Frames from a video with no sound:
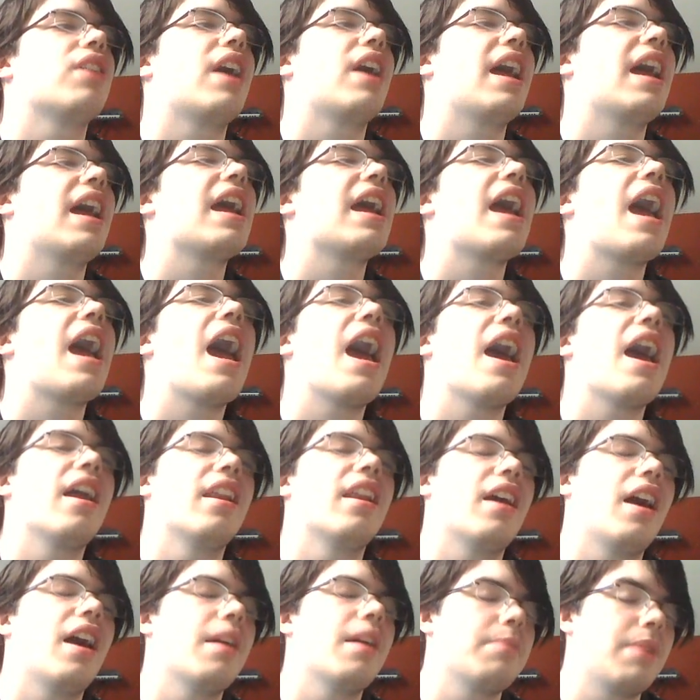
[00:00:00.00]
that I
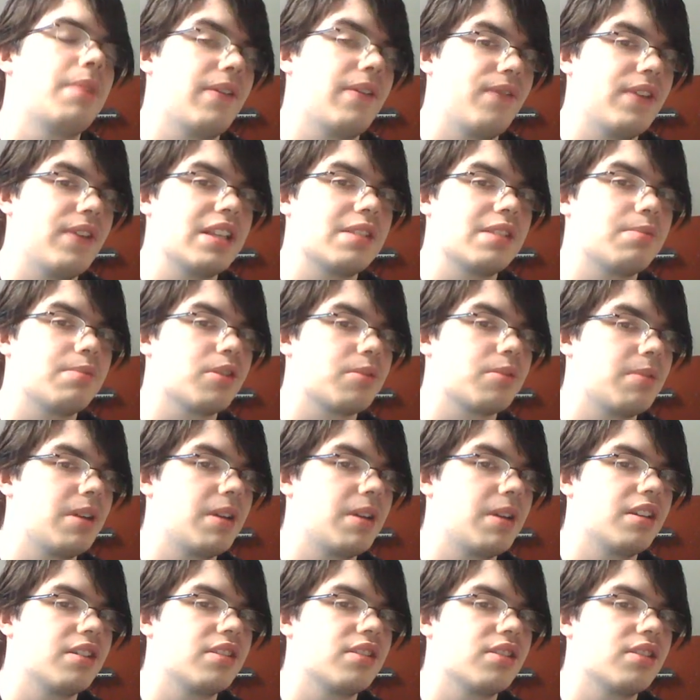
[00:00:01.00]
had on my Facebook
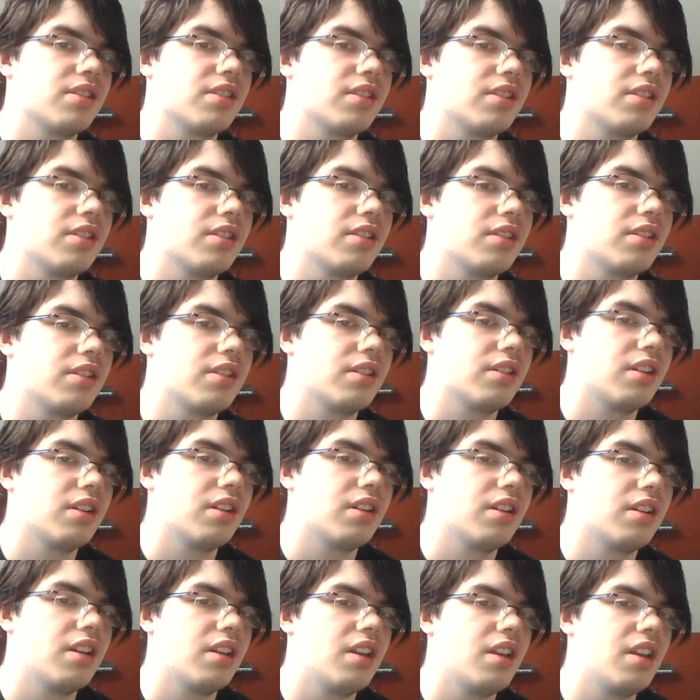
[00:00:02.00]
page.
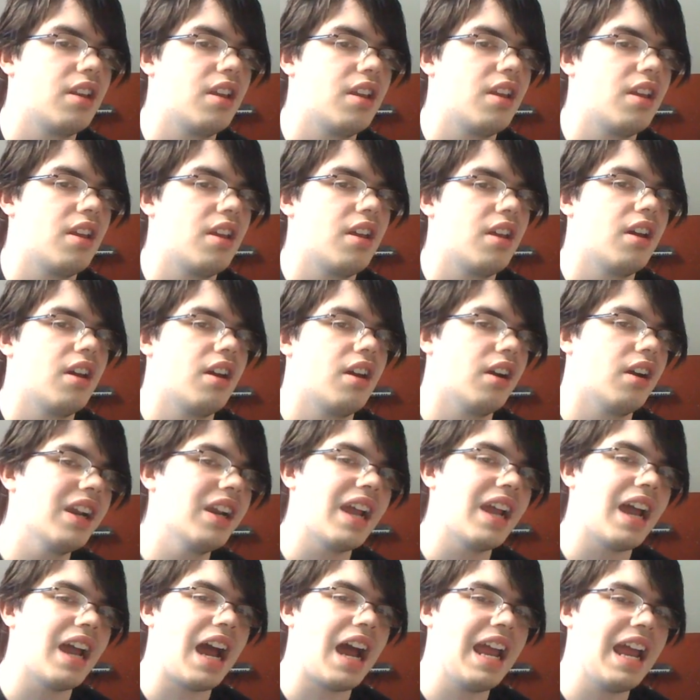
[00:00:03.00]

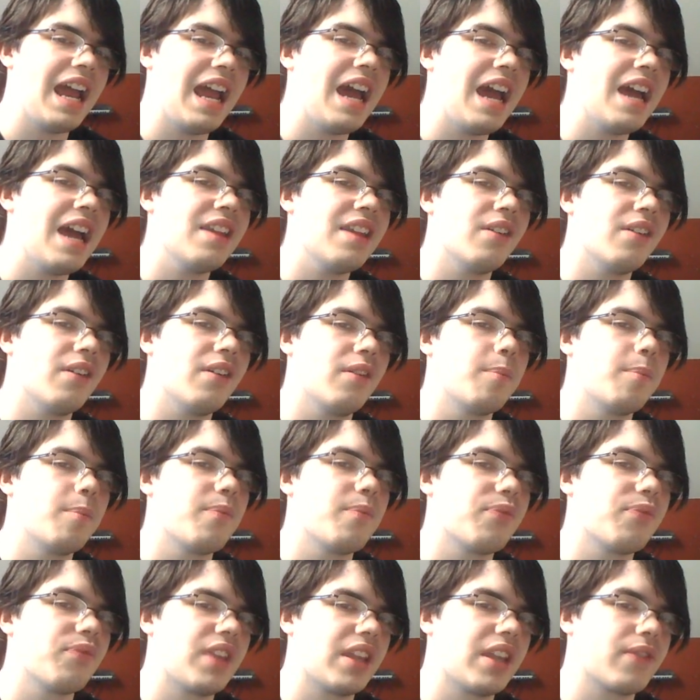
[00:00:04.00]
Alright, I had
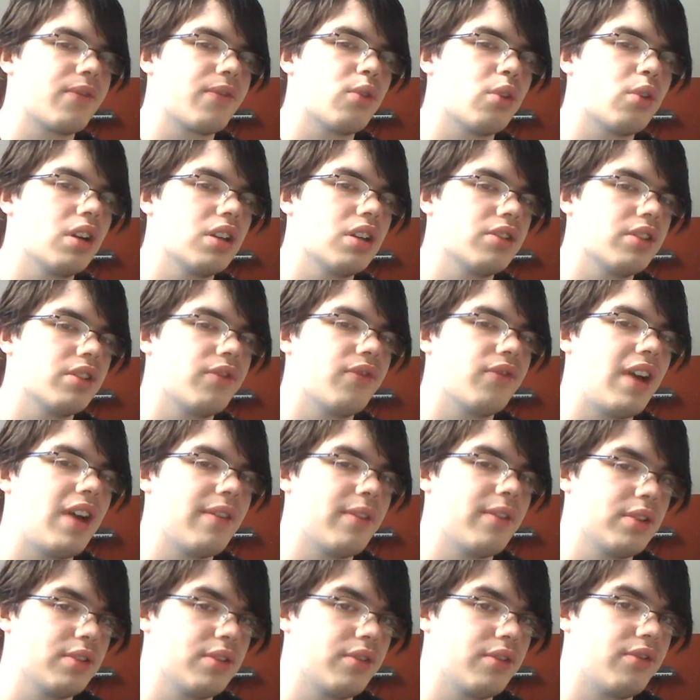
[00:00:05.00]
like 400,
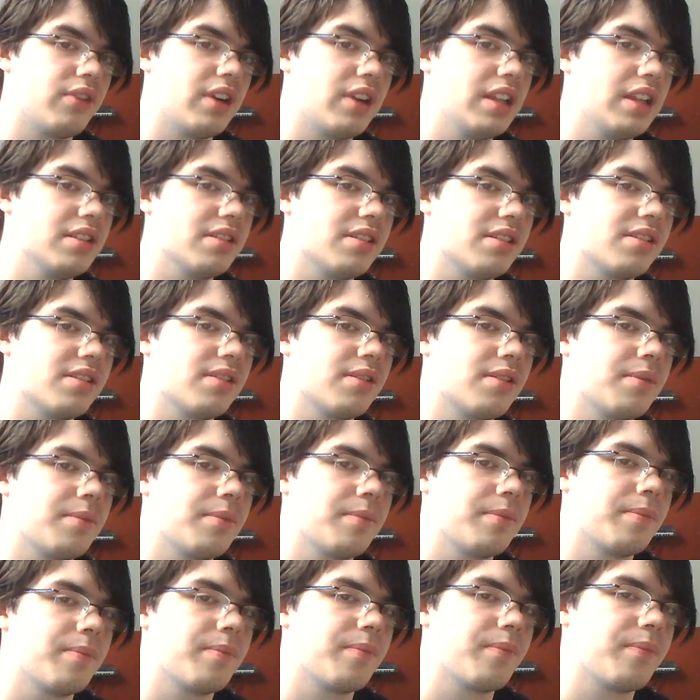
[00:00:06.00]
500 friends.
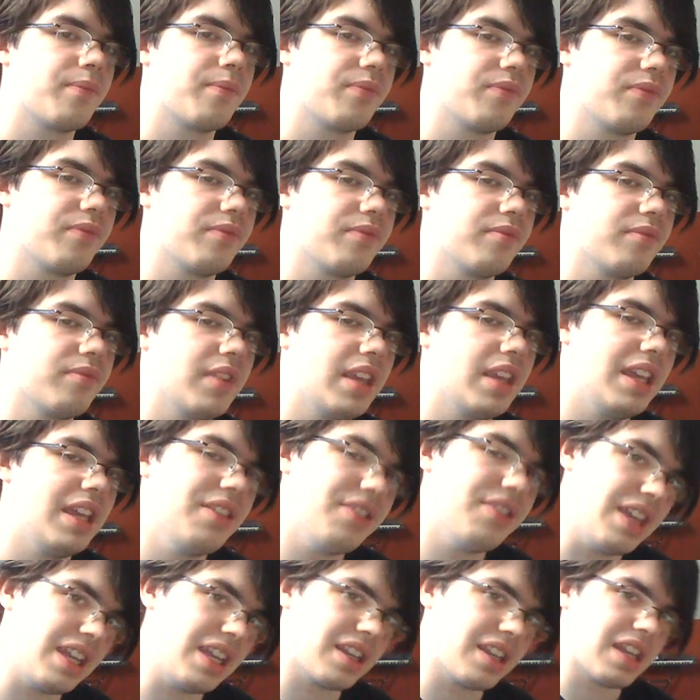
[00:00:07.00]

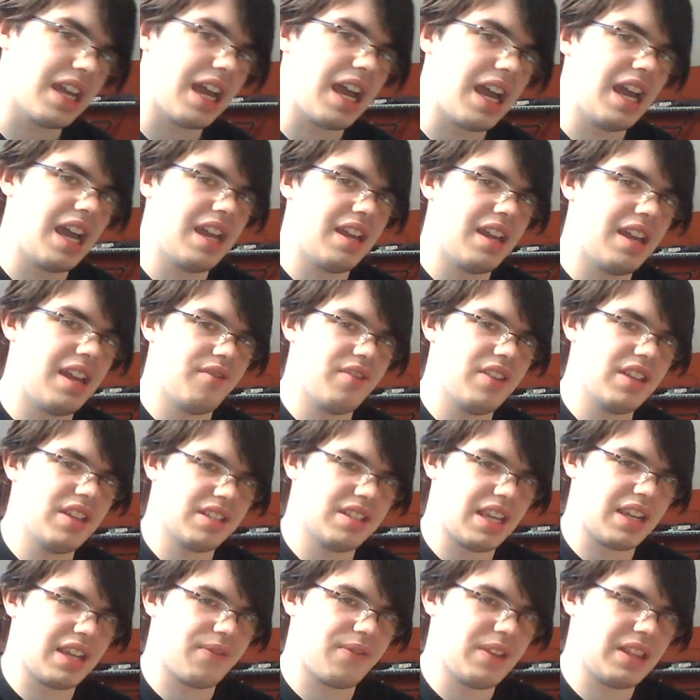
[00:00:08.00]
And
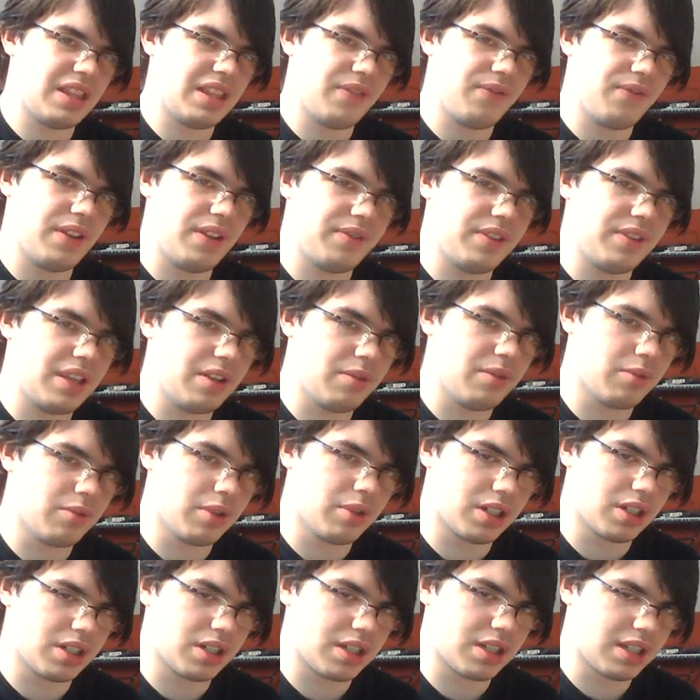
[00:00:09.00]
it's like 50-50
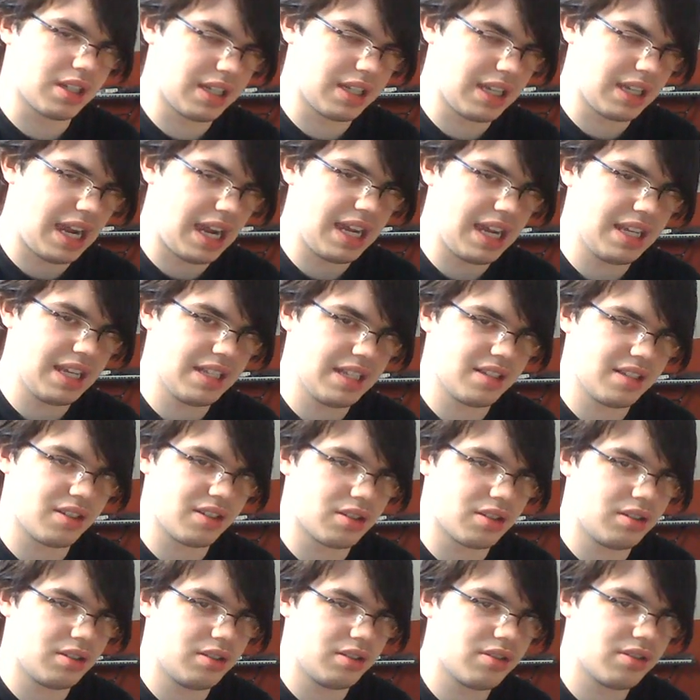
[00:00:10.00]
were guys and
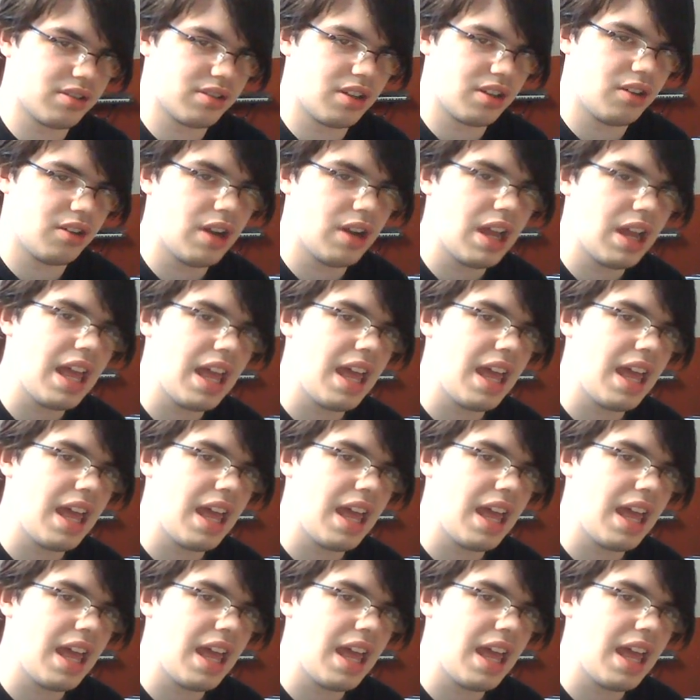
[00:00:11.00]
girls. So